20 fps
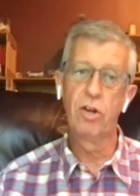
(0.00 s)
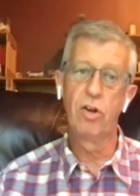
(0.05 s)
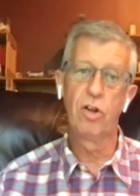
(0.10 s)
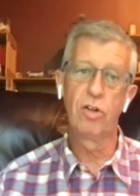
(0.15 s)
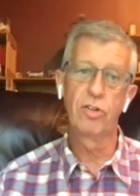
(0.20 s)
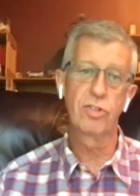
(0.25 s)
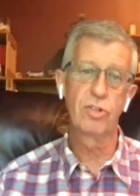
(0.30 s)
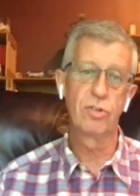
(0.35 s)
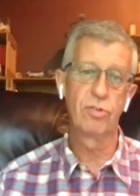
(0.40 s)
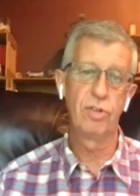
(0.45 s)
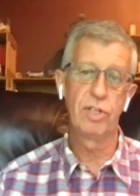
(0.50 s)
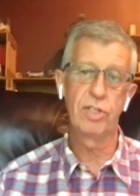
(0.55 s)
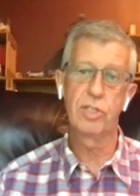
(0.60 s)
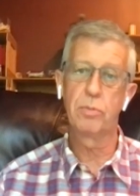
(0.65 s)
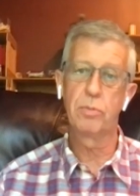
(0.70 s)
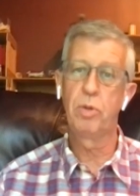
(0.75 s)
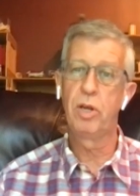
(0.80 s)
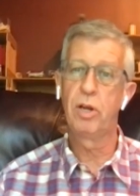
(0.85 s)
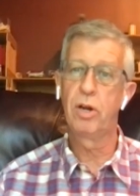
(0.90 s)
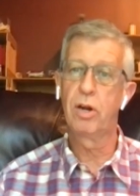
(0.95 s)
can also
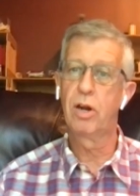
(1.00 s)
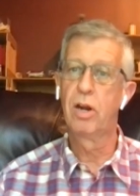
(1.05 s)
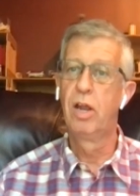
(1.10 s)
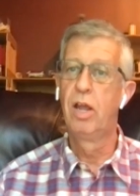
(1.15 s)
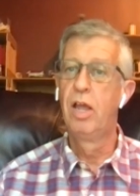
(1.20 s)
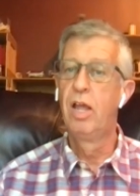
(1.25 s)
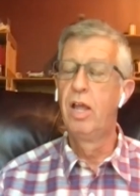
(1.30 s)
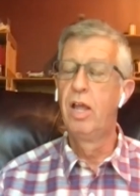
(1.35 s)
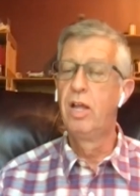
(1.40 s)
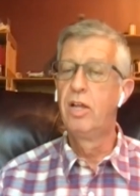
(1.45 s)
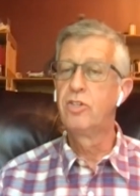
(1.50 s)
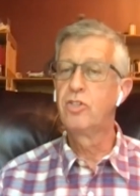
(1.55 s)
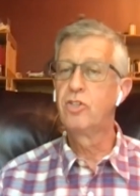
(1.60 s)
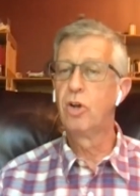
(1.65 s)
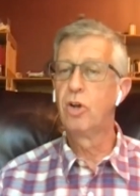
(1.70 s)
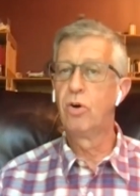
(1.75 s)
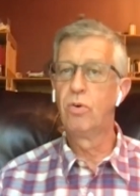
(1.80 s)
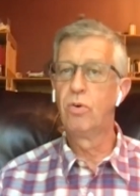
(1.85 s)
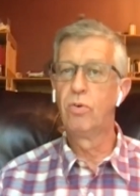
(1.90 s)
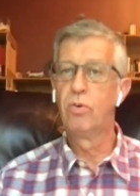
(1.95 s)
disappear.
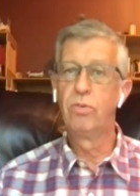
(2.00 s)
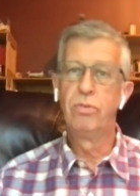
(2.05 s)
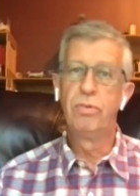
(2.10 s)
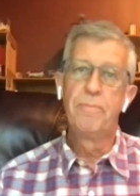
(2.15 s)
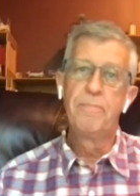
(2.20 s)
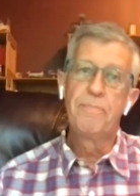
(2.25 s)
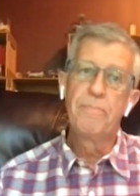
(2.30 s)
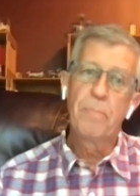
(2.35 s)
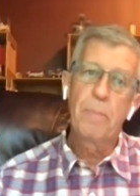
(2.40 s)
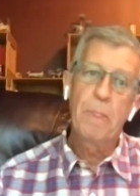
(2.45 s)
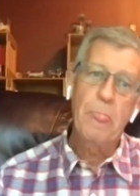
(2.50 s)
So